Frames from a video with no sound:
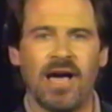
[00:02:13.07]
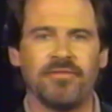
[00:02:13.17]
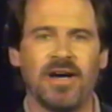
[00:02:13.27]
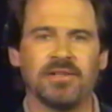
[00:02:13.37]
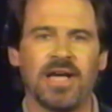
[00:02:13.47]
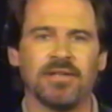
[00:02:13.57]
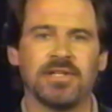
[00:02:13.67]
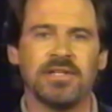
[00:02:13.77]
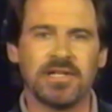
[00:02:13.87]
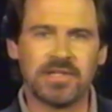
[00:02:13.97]
I found out
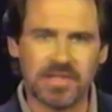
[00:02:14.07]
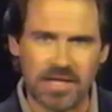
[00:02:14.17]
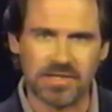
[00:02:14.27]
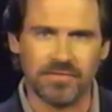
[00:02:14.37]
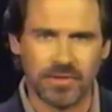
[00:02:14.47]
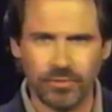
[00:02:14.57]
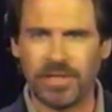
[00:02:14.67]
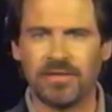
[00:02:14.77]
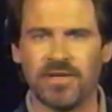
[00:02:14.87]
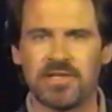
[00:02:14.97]
that an extensive
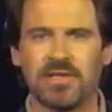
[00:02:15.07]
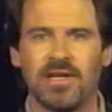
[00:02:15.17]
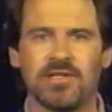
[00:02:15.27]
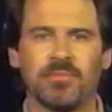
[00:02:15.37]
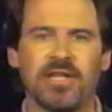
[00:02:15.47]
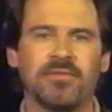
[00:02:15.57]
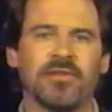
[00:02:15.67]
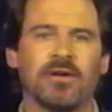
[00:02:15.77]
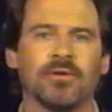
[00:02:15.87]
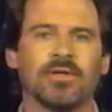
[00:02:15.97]
2-week investigation by the
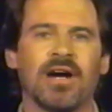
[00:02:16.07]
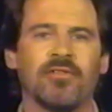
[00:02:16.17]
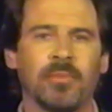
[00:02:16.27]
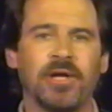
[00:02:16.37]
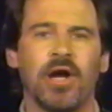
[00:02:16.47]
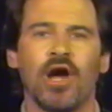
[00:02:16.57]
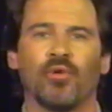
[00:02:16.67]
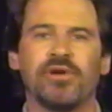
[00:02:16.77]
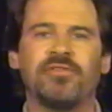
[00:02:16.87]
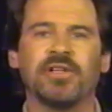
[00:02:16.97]
federal government
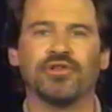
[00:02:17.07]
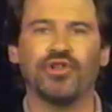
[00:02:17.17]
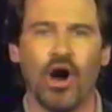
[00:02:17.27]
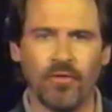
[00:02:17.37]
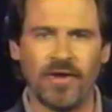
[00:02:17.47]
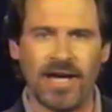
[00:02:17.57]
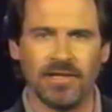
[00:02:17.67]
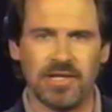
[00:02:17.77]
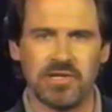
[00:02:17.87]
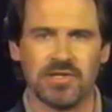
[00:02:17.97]
revealed no
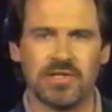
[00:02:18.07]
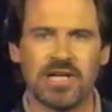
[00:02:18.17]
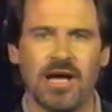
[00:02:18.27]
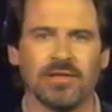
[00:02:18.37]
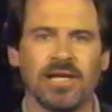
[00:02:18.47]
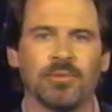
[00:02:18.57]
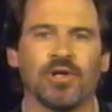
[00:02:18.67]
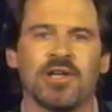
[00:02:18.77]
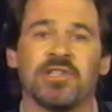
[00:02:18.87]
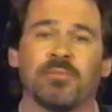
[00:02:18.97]
violations of child
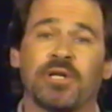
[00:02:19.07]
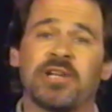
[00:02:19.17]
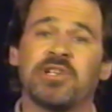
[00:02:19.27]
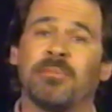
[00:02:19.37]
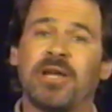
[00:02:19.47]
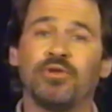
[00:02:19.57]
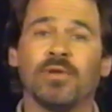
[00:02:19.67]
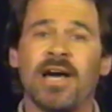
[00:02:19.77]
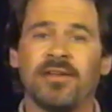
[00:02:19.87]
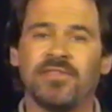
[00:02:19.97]
labor laws in the production of my new
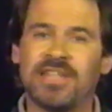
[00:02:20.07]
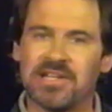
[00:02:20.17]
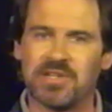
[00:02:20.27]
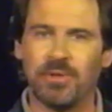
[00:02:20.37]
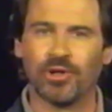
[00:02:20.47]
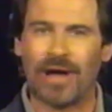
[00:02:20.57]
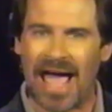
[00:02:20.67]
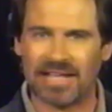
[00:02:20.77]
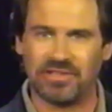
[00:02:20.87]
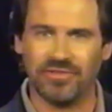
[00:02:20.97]
line of Dennis Miller
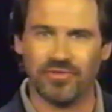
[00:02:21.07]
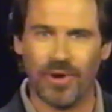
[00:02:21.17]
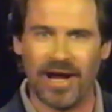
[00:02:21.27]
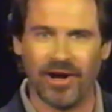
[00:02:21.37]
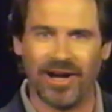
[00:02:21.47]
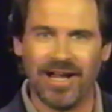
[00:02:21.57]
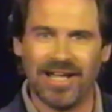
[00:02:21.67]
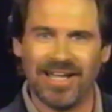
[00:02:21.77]
activewear.